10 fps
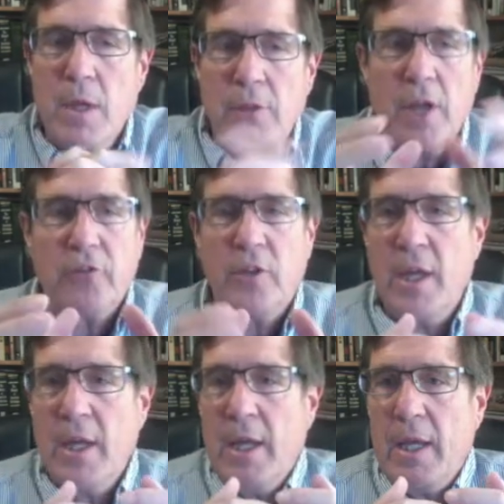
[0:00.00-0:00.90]
Thus,
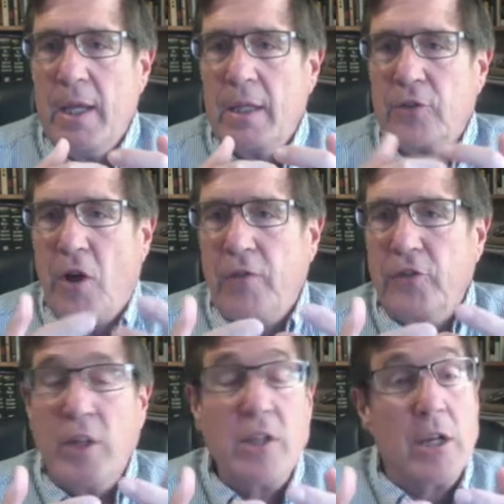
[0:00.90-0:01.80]
it is often
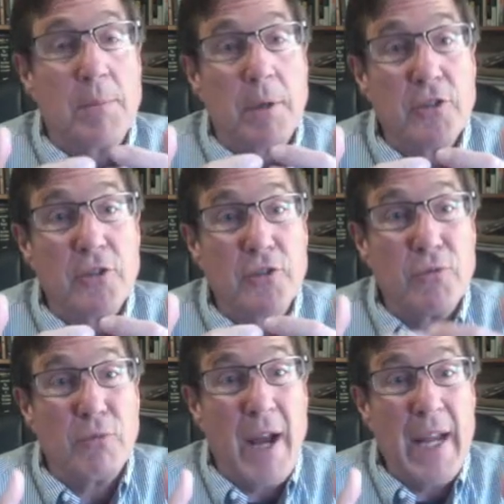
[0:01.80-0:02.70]
said that a
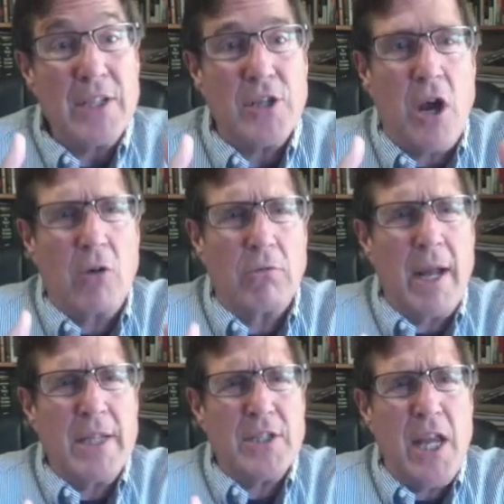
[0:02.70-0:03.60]
person's rights are
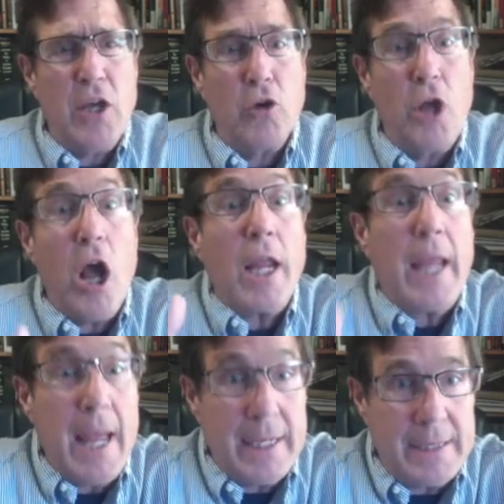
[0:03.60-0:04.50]
rights held
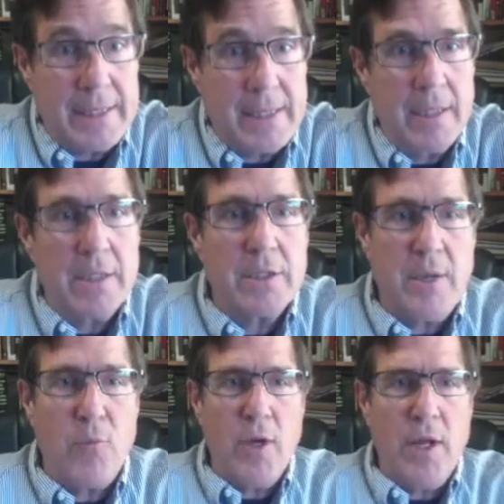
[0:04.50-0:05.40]
against
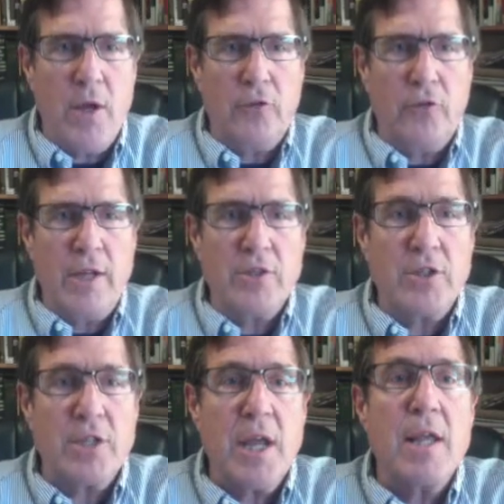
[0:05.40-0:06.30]
someone else. That is
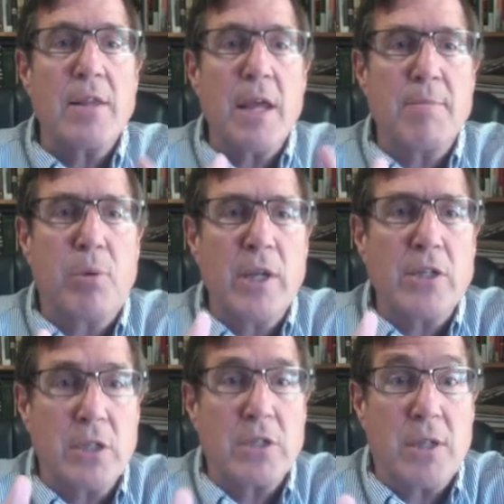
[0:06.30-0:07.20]
to say, they
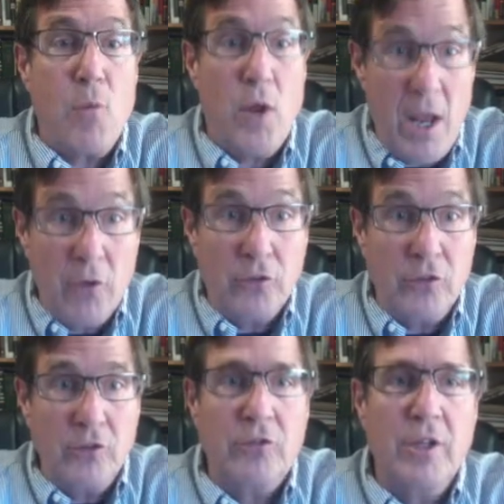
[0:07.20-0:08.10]
point to someone
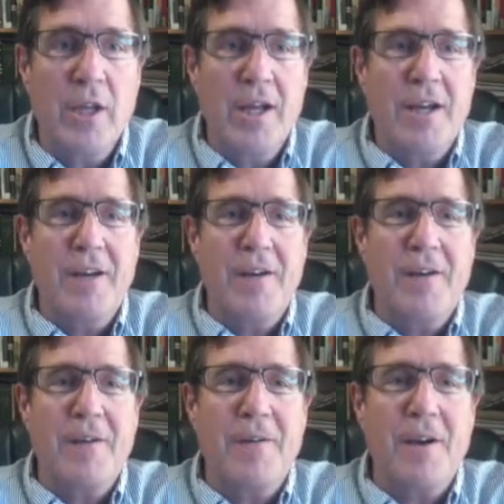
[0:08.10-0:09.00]
else's
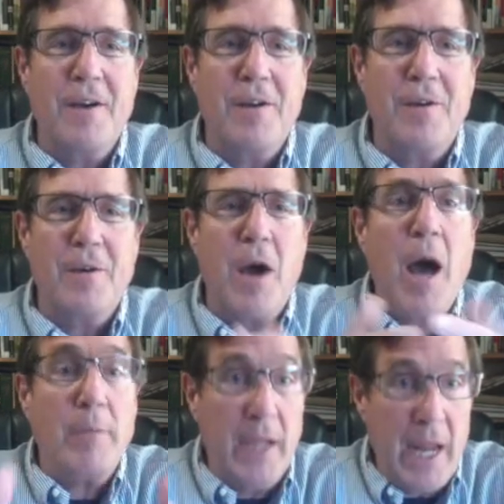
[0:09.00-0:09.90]

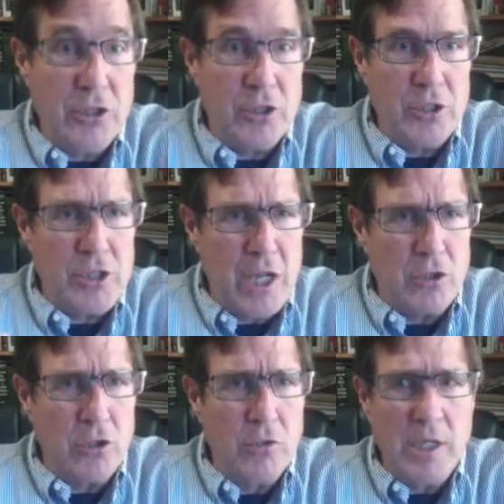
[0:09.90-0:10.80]
obligations
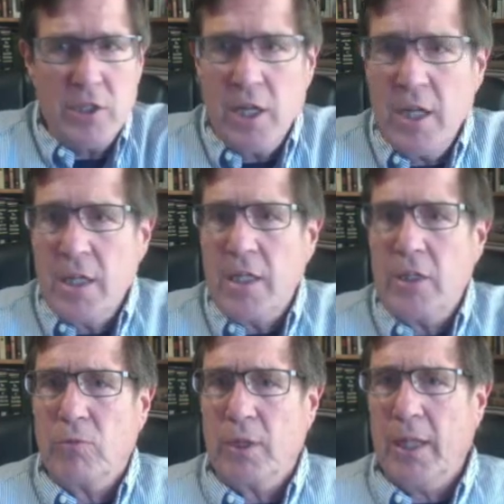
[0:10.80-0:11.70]
and duties
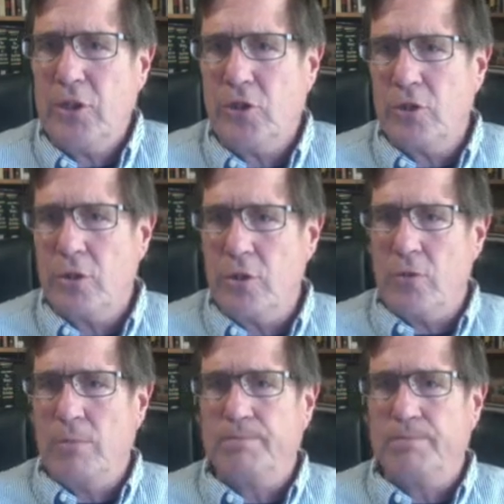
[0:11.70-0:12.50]
in relation to you.